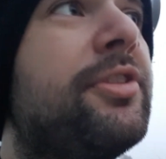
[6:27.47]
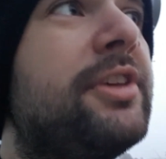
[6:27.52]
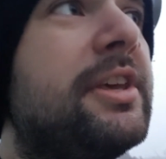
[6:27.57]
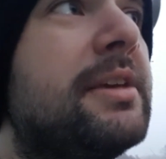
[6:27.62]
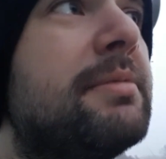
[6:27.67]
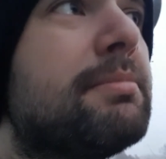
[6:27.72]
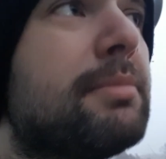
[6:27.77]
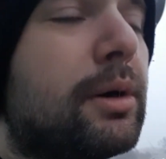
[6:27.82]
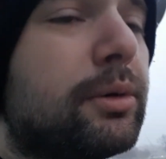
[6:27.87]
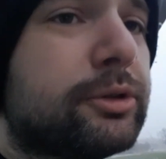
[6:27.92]

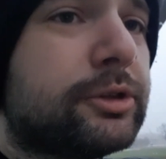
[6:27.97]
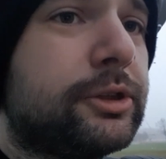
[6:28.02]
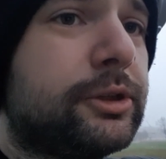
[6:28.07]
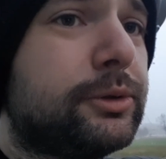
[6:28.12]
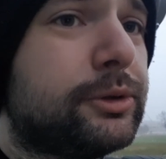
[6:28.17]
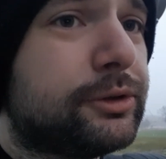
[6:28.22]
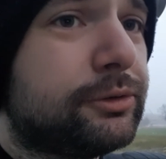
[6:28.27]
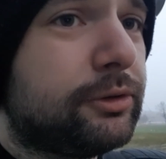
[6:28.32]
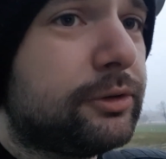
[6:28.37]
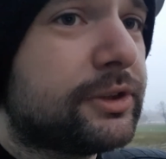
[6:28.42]
the most
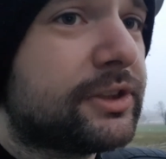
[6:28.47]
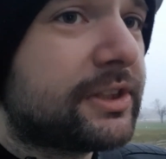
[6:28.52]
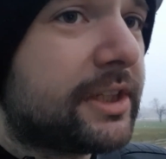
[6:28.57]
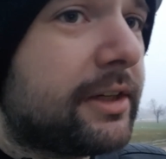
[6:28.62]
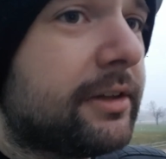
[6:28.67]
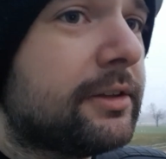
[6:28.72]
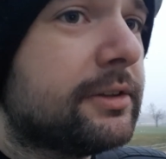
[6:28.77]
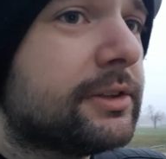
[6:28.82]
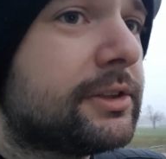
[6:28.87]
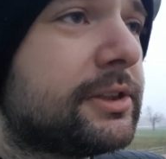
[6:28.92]
useful
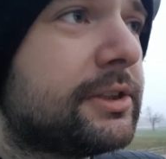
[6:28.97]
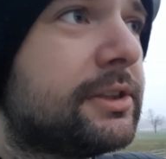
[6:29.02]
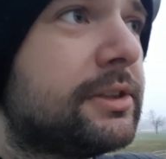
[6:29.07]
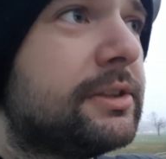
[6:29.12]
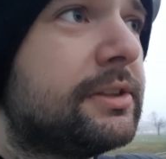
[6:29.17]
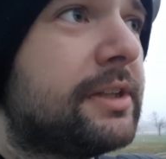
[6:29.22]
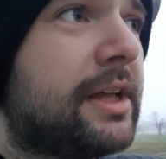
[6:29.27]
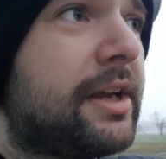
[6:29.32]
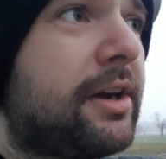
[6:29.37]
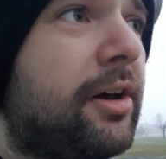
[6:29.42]
skills
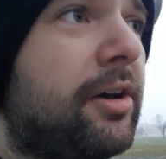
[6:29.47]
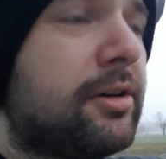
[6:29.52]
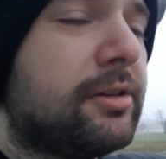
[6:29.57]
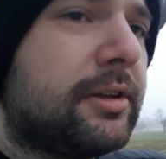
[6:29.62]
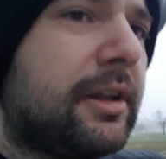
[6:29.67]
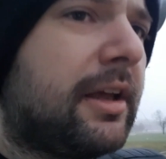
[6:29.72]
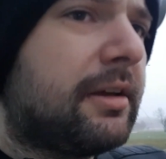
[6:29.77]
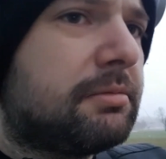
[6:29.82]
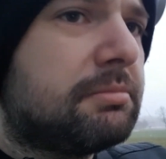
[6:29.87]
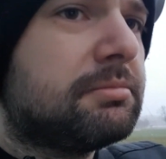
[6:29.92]
that
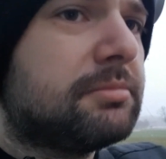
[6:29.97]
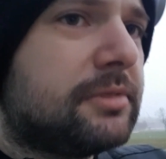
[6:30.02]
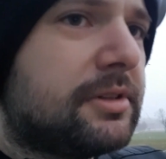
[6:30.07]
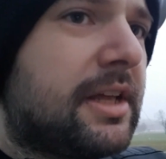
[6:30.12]
are like